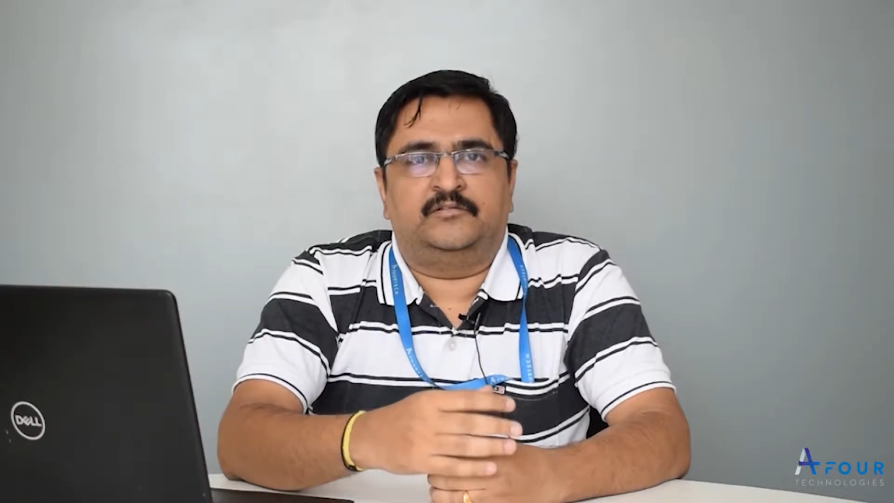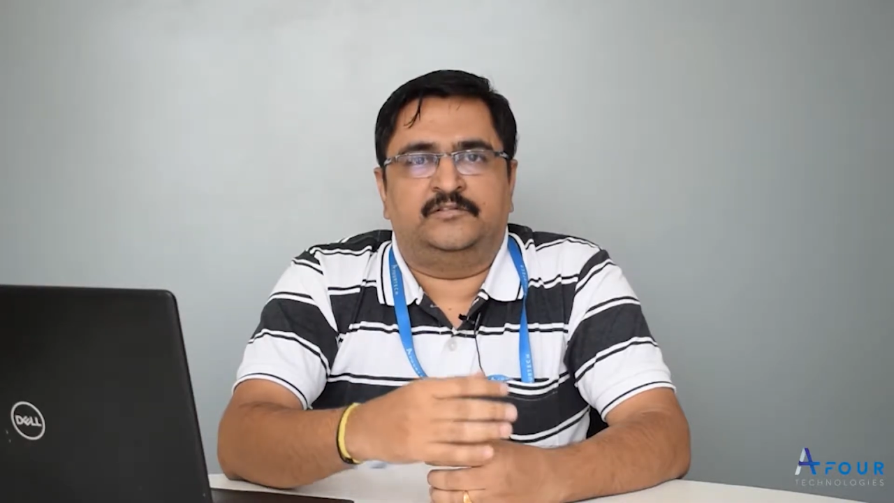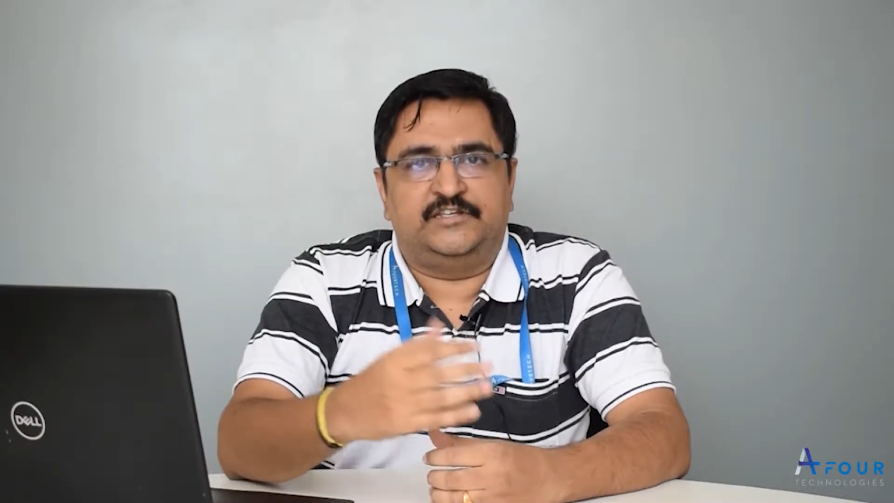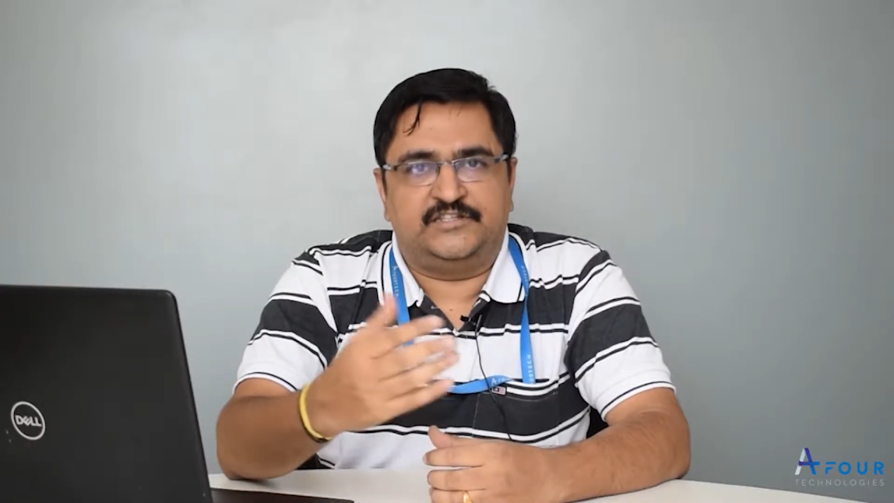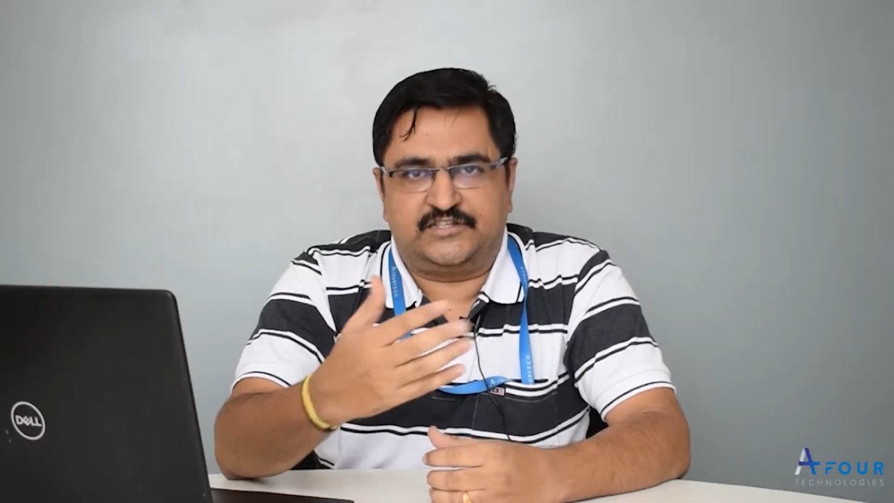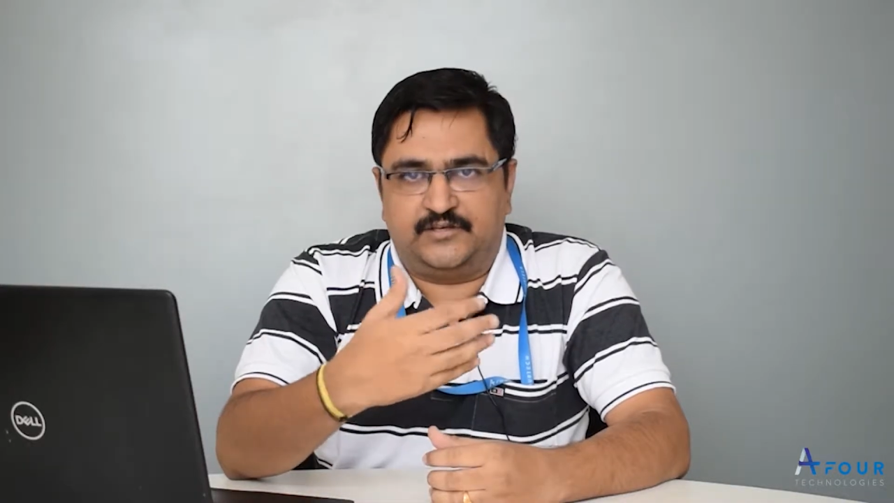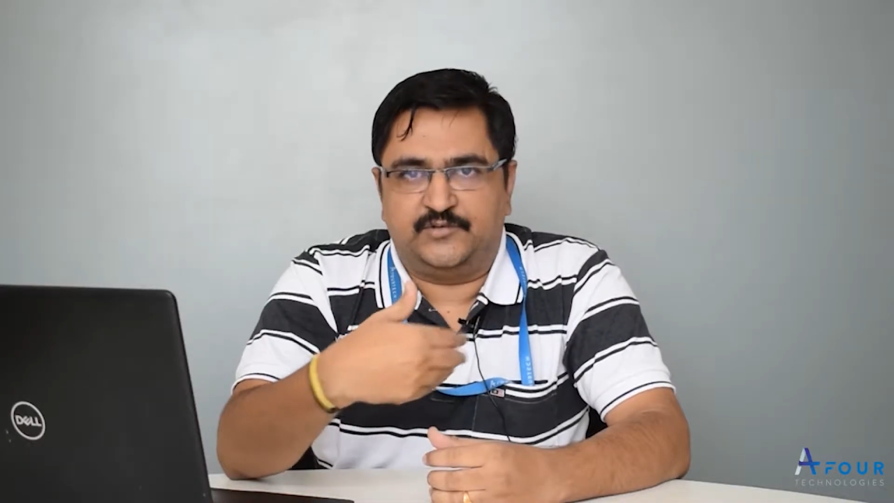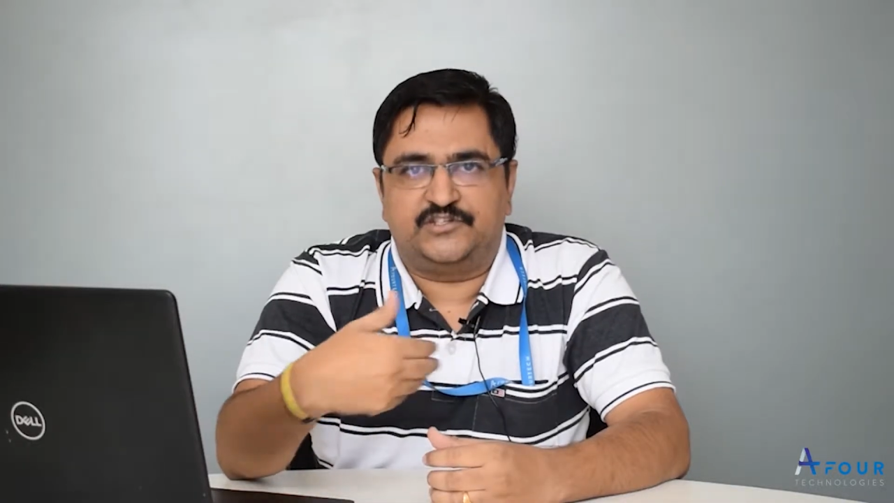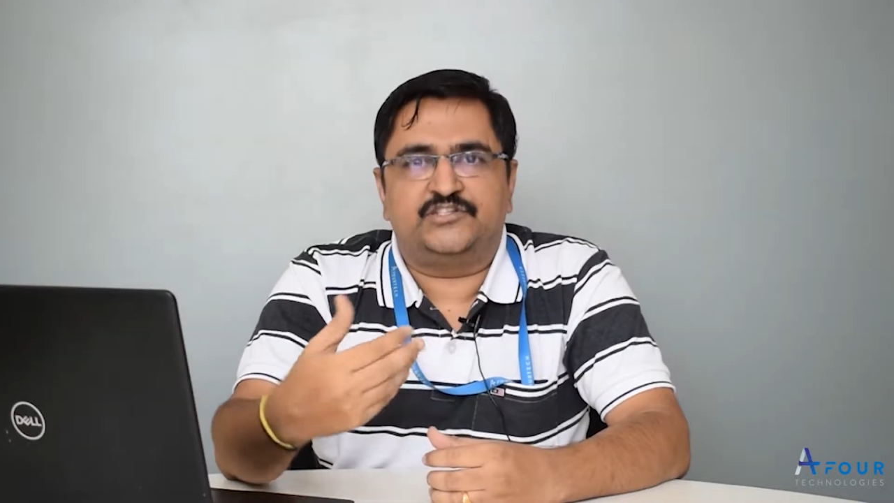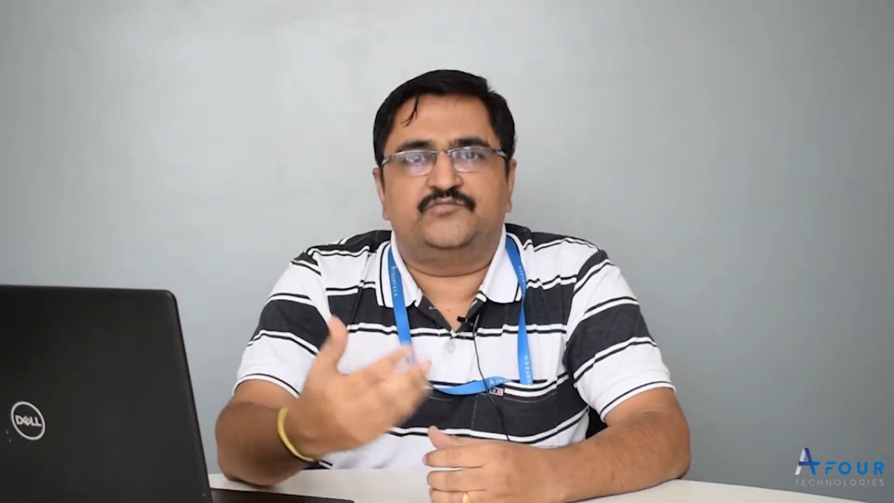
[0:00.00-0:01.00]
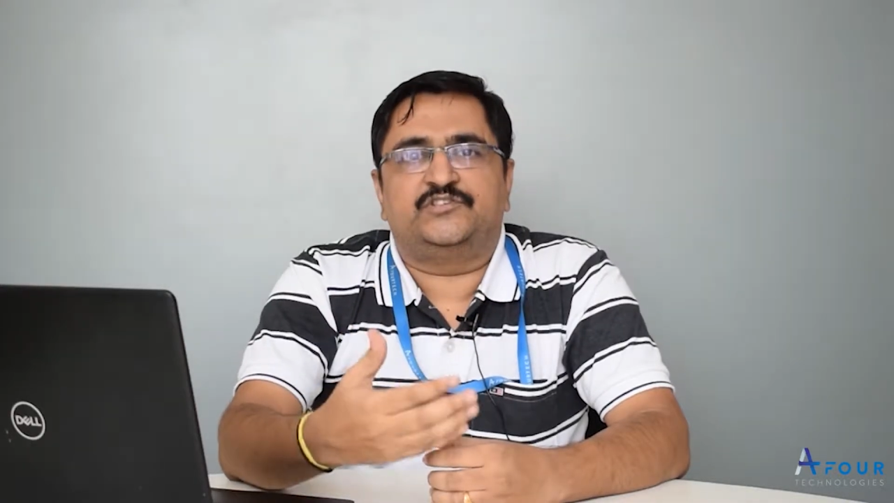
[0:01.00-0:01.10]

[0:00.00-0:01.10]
these images